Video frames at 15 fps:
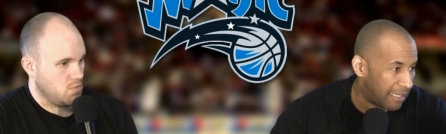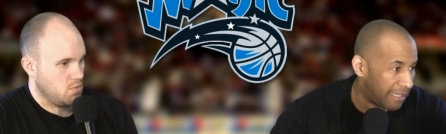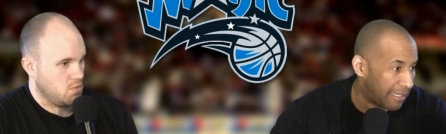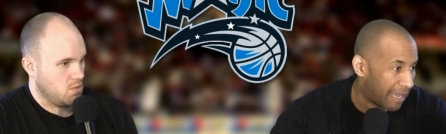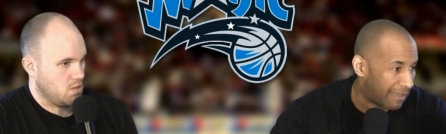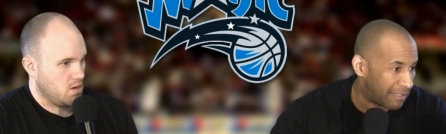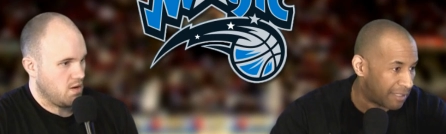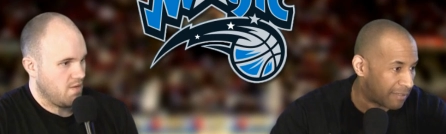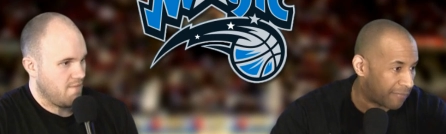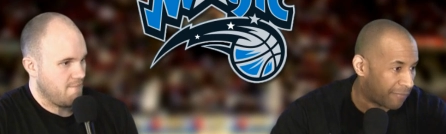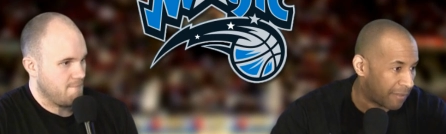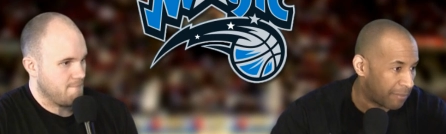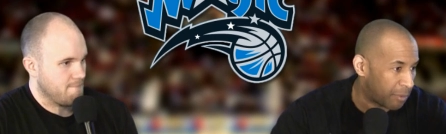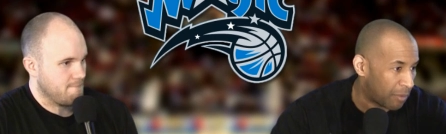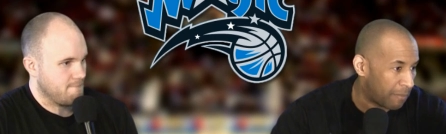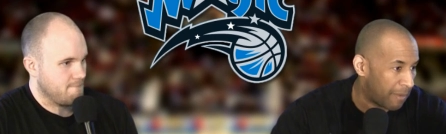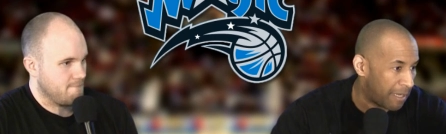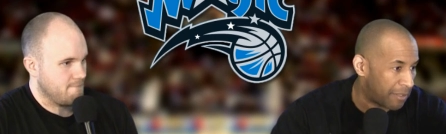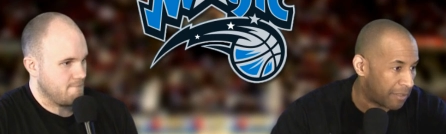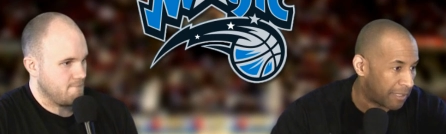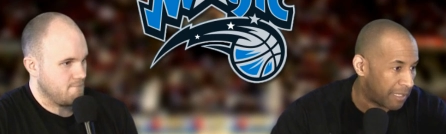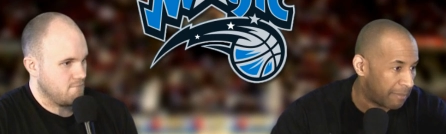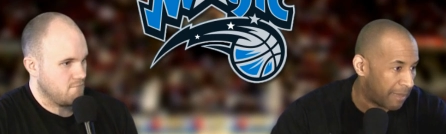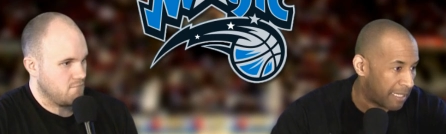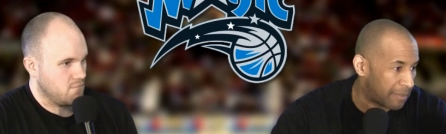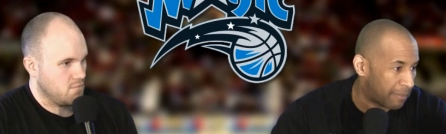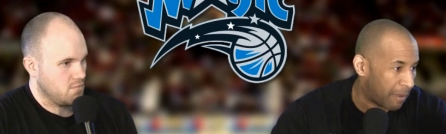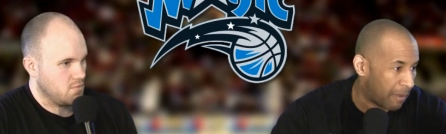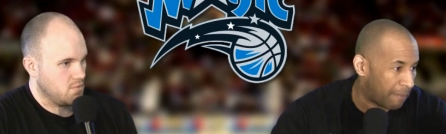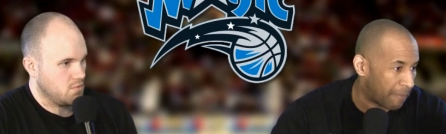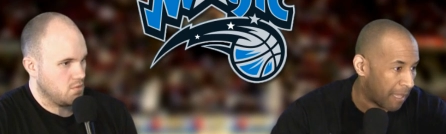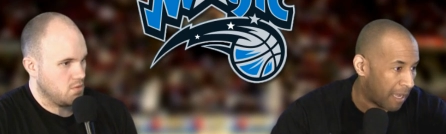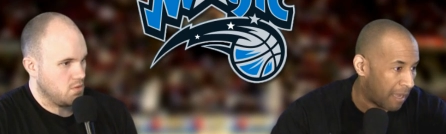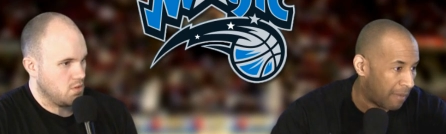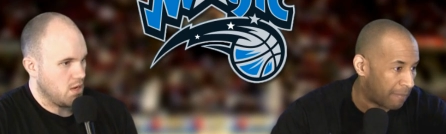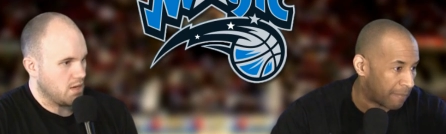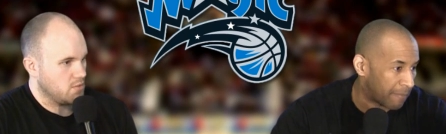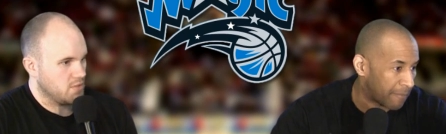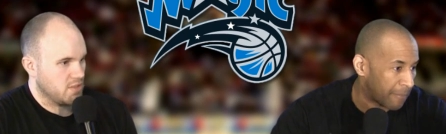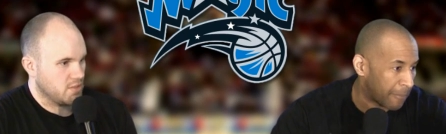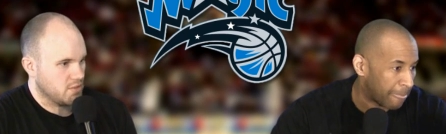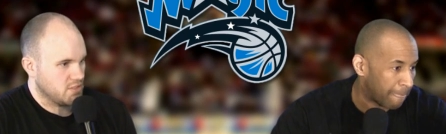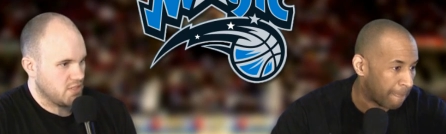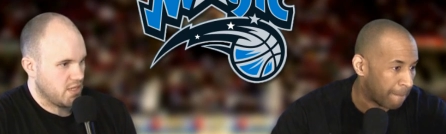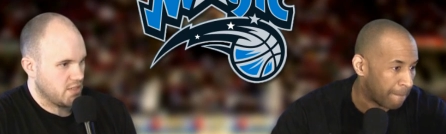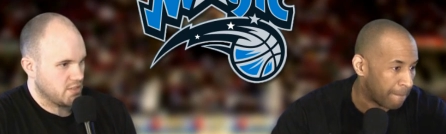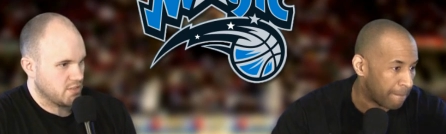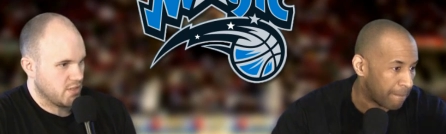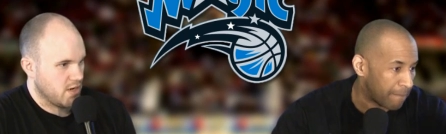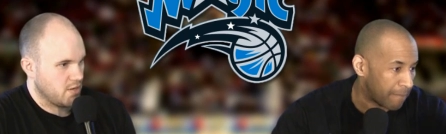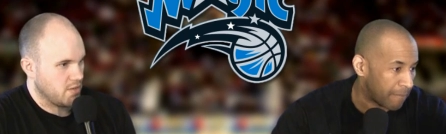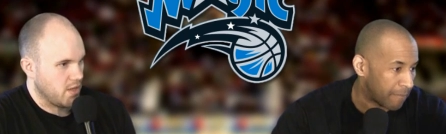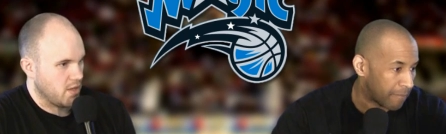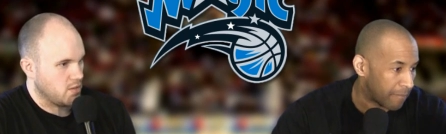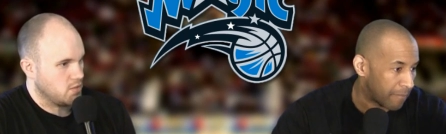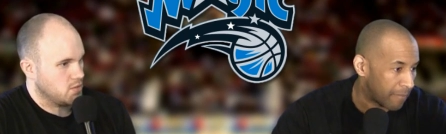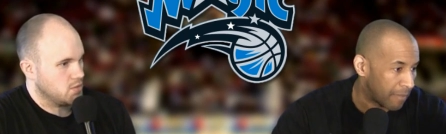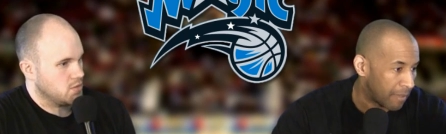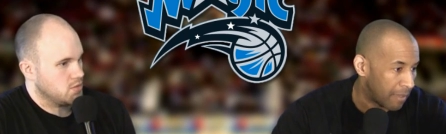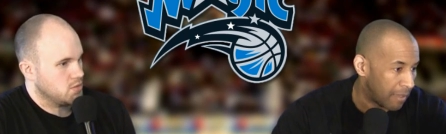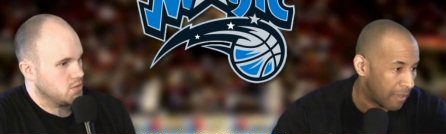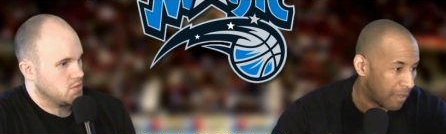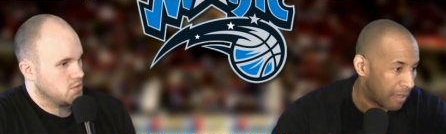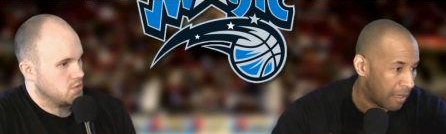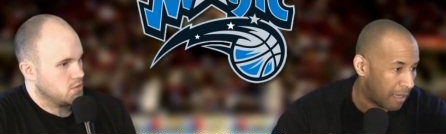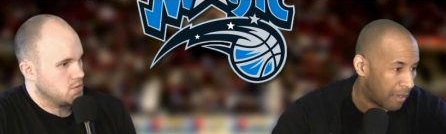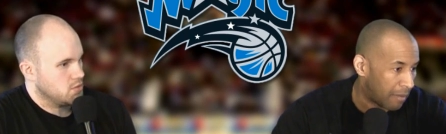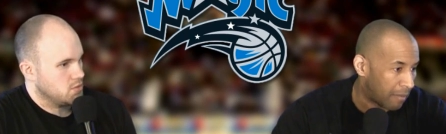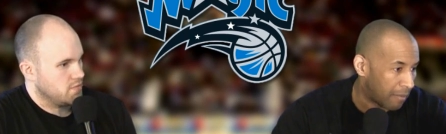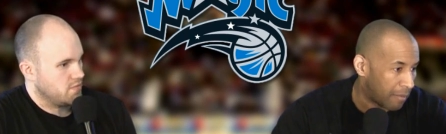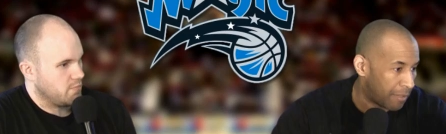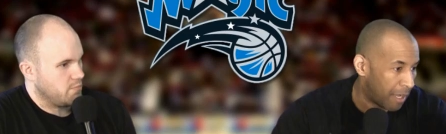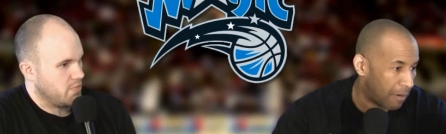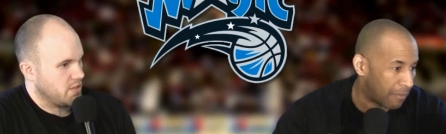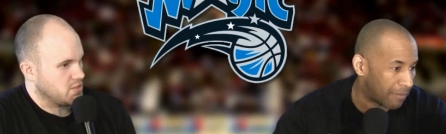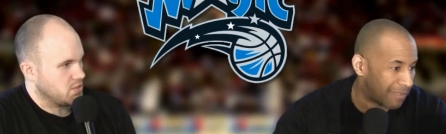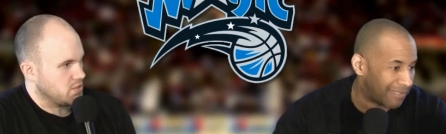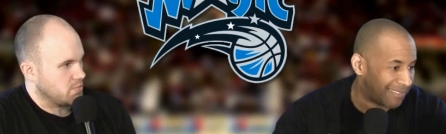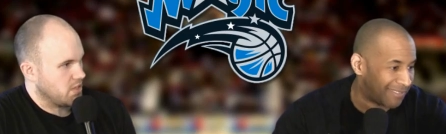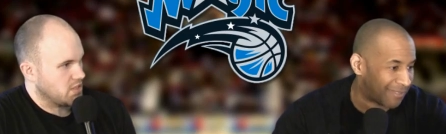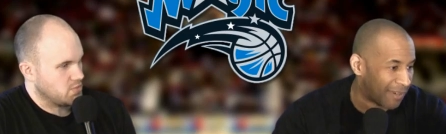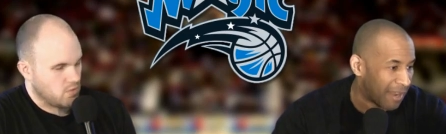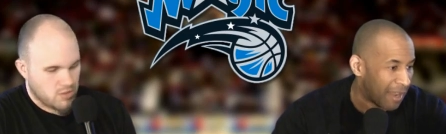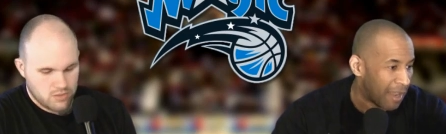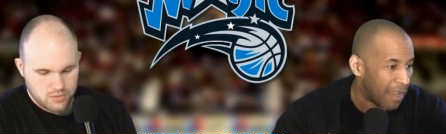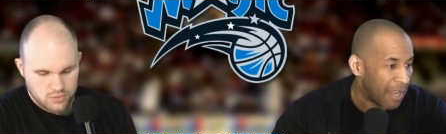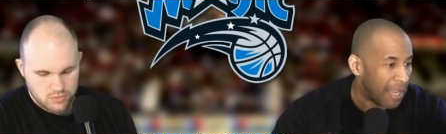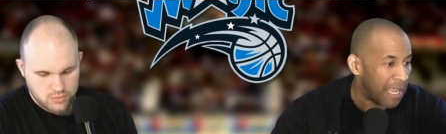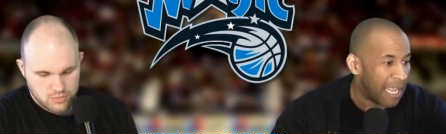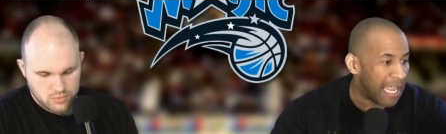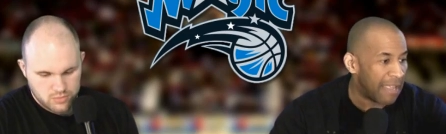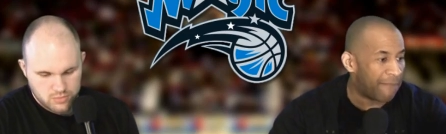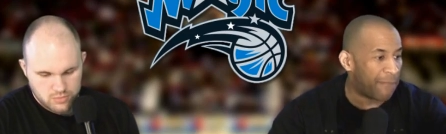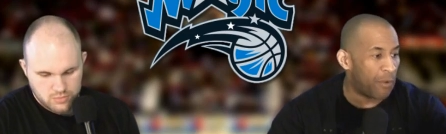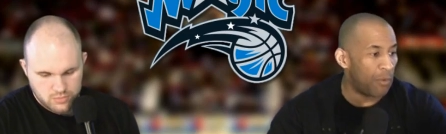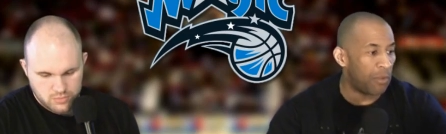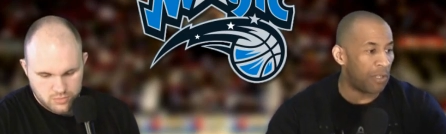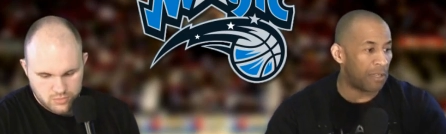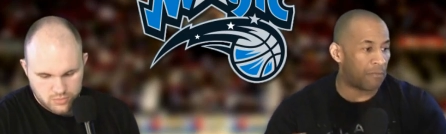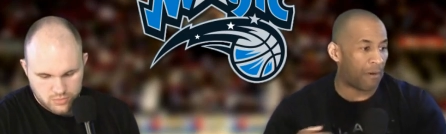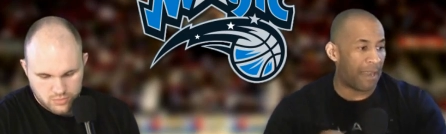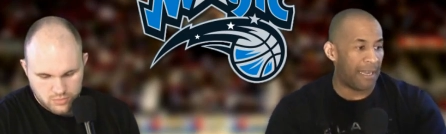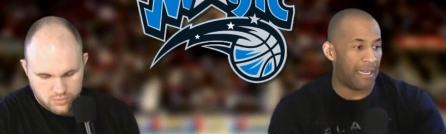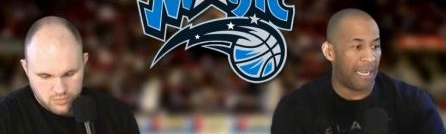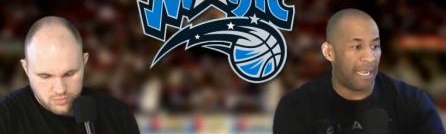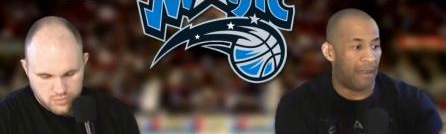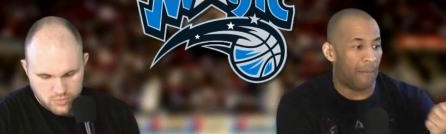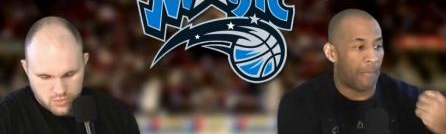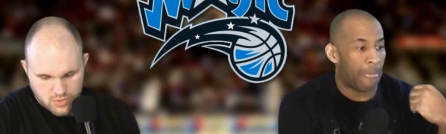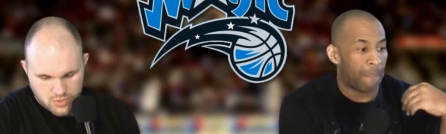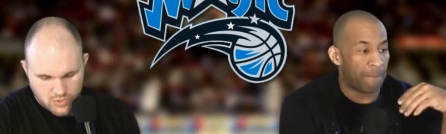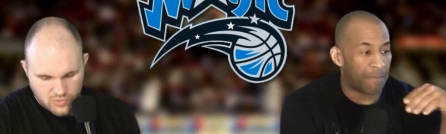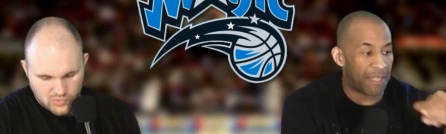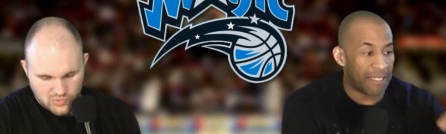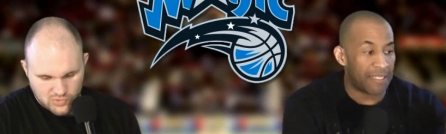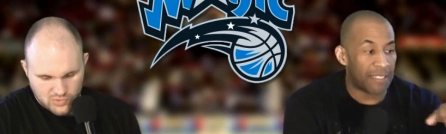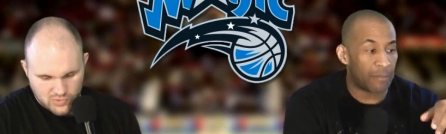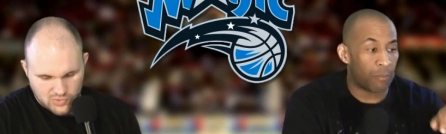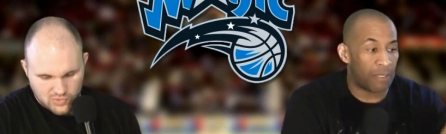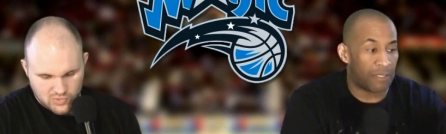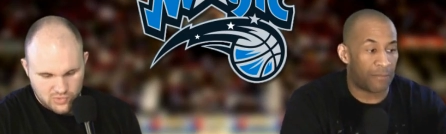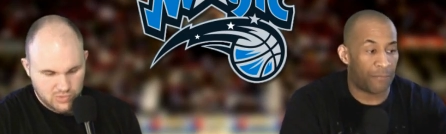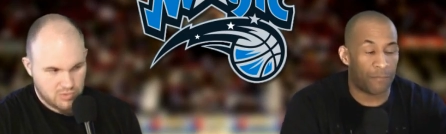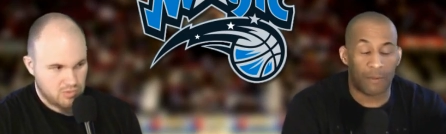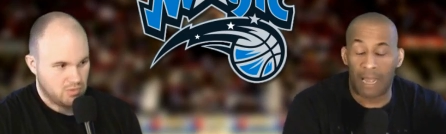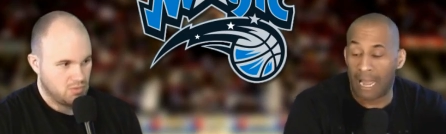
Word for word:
Speaker 1: and then I just flipped on Major League Baseball. I
Speaker 2: don't think their standings are out yet. Huh? For
Speaker 1: Major League Baseball? If you look right now, this is what